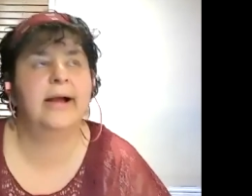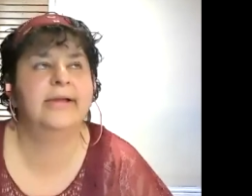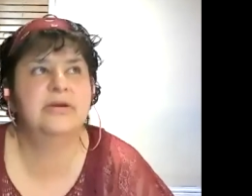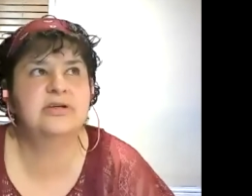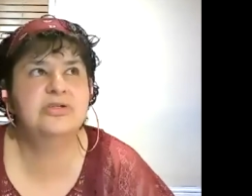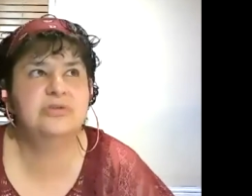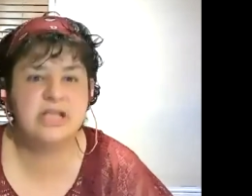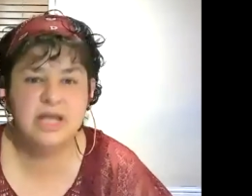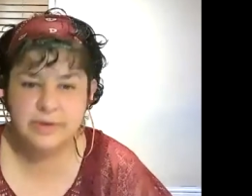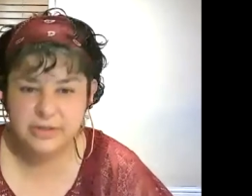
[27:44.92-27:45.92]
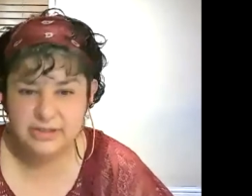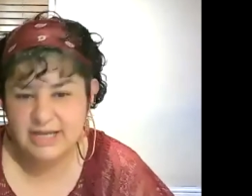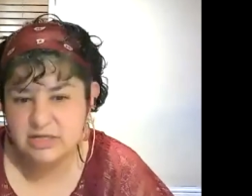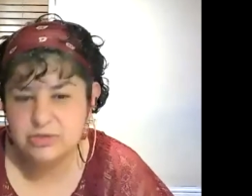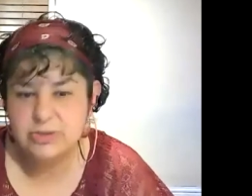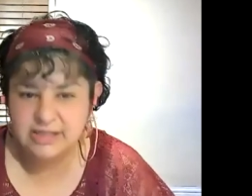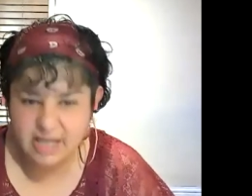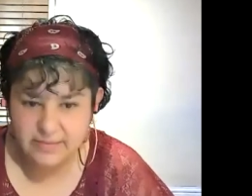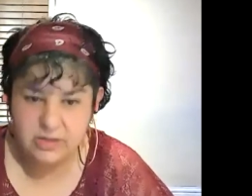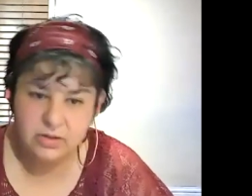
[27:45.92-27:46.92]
there's usually about 10 to 11